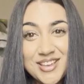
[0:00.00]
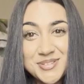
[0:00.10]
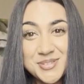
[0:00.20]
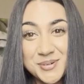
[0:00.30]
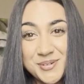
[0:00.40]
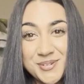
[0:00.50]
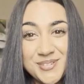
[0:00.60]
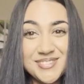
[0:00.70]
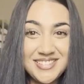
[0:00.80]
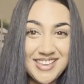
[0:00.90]

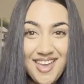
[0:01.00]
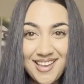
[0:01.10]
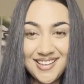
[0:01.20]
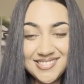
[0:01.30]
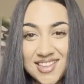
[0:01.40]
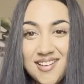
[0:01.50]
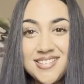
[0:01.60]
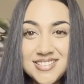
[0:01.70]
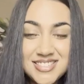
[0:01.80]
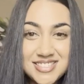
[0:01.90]
So yeah,
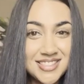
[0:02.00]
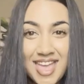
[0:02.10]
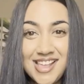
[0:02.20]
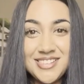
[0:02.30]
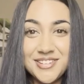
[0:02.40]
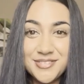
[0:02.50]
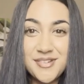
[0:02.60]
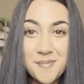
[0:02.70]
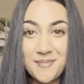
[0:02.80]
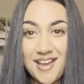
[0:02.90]
that is the end
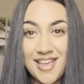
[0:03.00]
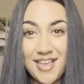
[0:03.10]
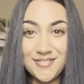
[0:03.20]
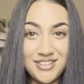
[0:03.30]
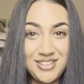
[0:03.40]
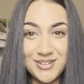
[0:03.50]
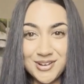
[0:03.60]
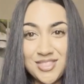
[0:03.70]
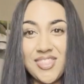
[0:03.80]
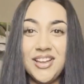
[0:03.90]
of my
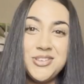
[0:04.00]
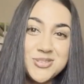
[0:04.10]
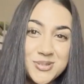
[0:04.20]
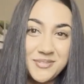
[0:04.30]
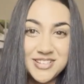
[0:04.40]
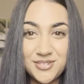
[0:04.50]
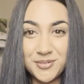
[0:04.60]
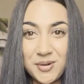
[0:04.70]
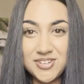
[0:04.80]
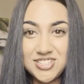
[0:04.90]
video. Thank you so much
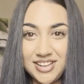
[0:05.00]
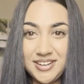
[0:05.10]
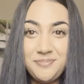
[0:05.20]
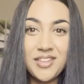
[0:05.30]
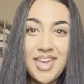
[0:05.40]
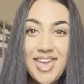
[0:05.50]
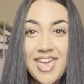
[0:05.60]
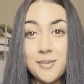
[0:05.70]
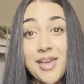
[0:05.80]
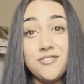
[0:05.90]
for watching.
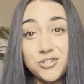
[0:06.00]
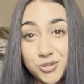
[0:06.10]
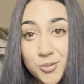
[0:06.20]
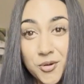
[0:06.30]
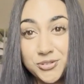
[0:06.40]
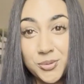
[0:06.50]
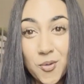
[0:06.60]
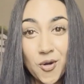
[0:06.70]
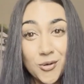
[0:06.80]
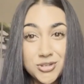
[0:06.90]
If you do want
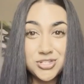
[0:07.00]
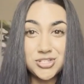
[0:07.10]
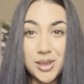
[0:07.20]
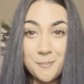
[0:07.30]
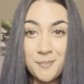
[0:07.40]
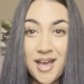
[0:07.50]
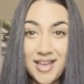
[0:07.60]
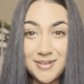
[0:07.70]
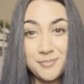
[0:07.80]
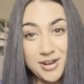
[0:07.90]
to watch
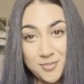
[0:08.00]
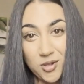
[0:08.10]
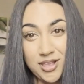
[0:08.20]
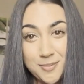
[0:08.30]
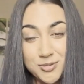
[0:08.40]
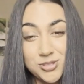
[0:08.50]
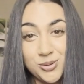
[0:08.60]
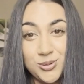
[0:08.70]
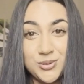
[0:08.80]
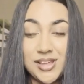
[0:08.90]
my Moneyball
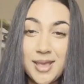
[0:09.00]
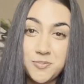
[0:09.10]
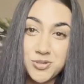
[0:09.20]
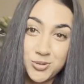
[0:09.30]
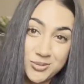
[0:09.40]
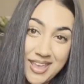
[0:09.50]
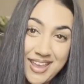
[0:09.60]
episode